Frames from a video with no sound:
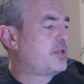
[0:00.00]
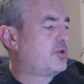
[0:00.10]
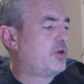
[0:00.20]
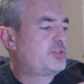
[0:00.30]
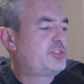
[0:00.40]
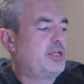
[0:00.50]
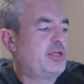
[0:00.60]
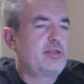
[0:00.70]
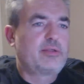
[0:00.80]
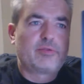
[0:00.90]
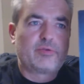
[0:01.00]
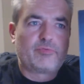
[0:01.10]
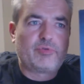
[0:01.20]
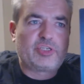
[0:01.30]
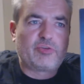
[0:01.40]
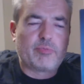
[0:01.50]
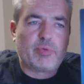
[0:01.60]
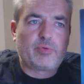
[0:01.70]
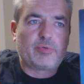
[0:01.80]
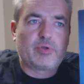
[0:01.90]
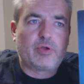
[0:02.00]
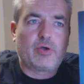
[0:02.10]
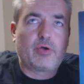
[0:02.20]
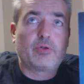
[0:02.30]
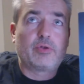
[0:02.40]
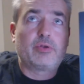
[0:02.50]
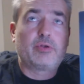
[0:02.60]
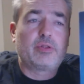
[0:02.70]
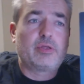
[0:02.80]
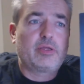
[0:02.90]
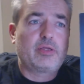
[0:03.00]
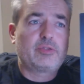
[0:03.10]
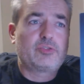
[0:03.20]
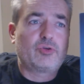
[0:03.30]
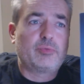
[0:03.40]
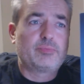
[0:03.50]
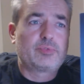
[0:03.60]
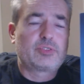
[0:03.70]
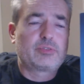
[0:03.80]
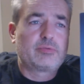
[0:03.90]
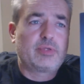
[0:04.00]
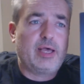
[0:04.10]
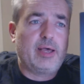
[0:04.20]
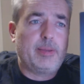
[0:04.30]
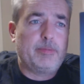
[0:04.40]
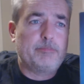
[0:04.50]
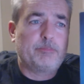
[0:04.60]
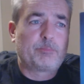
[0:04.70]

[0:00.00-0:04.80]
Got Richie Ramone on drums. I